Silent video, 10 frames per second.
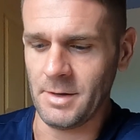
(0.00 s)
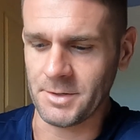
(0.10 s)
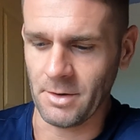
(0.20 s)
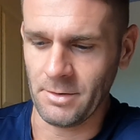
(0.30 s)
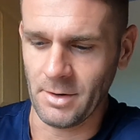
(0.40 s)

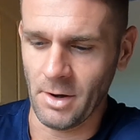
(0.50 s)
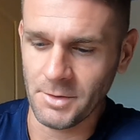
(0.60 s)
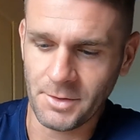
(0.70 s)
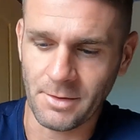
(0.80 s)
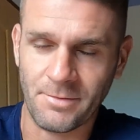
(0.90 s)
So
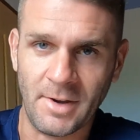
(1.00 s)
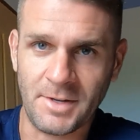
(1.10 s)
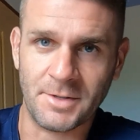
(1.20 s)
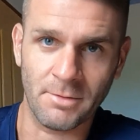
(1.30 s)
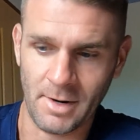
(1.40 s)
onto the
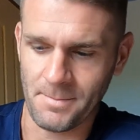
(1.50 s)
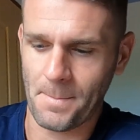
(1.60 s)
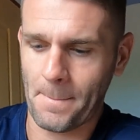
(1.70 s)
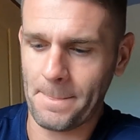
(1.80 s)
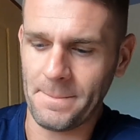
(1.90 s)
visa run.
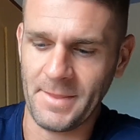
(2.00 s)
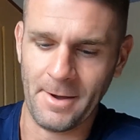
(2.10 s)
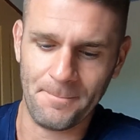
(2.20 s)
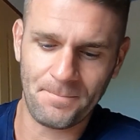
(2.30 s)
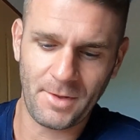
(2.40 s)

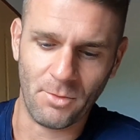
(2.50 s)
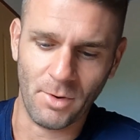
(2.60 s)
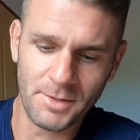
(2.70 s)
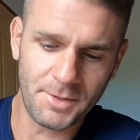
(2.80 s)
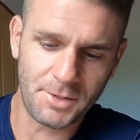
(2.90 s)
Now,
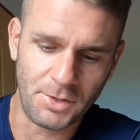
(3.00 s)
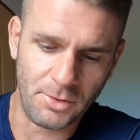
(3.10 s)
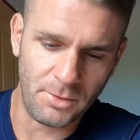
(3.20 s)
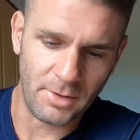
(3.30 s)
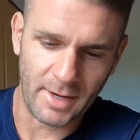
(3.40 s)
once
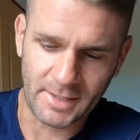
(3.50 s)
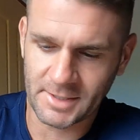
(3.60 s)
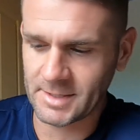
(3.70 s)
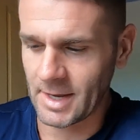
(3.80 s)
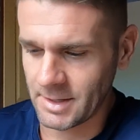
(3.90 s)
you
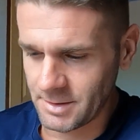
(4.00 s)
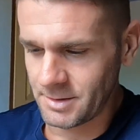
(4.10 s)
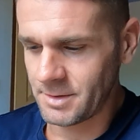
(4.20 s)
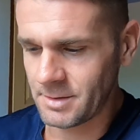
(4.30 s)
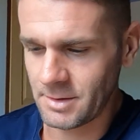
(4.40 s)

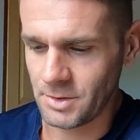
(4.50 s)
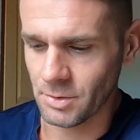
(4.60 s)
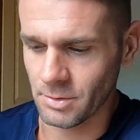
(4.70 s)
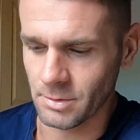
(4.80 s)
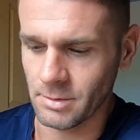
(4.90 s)
extend
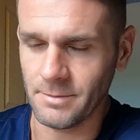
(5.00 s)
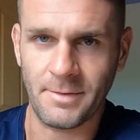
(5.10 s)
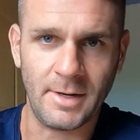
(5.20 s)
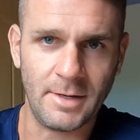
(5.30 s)
your